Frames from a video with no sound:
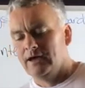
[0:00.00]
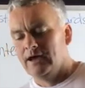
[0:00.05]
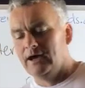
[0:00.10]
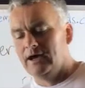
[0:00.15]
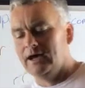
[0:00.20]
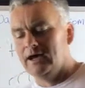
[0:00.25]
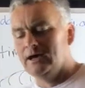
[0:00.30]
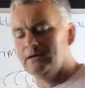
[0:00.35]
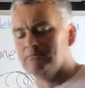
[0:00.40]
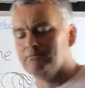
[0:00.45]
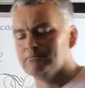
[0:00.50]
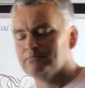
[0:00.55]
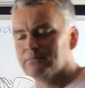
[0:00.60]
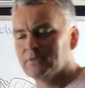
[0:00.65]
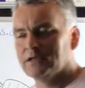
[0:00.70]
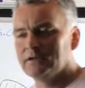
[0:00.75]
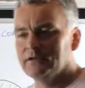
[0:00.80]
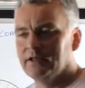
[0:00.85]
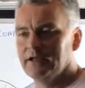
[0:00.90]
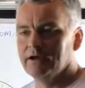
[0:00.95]

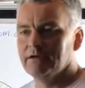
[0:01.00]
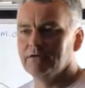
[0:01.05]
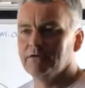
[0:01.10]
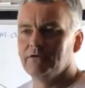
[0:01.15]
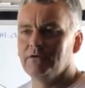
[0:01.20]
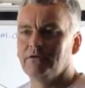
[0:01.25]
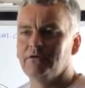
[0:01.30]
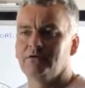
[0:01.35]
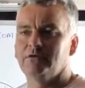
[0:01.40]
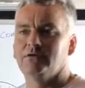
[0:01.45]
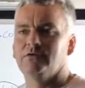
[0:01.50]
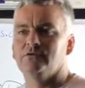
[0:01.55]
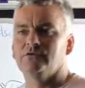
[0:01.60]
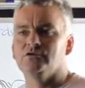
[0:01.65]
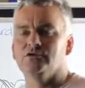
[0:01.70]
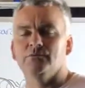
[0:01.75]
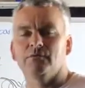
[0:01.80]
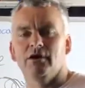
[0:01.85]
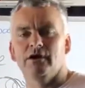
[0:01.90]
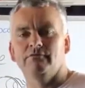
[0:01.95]
Now
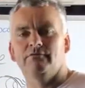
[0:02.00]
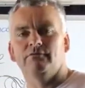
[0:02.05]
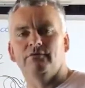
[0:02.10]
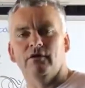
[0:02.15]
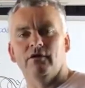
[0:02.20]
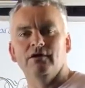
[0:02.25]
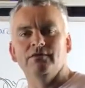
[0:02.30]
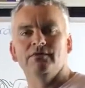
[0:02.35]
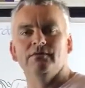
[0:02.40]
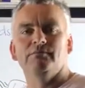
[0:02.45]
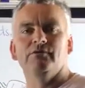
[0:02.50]
you might find